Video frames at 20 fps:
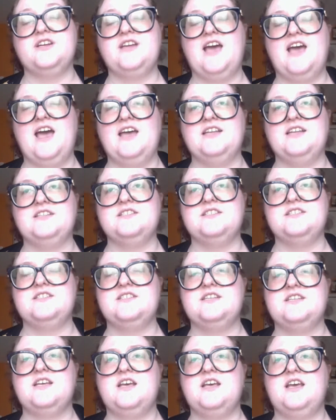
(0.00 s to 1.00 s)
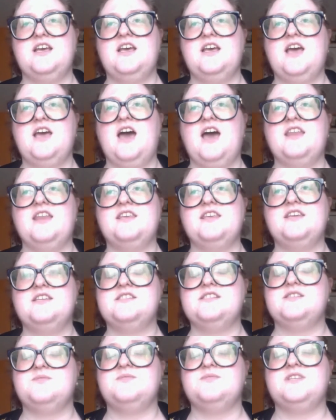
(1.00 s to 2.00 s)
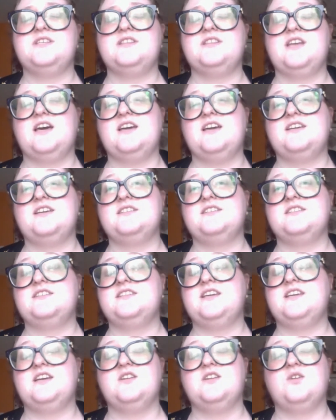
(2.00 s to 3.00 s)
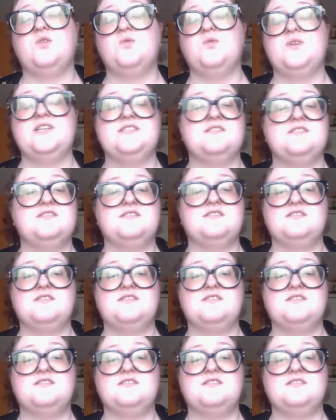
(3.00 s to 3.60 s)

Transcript: And I think it's something that can always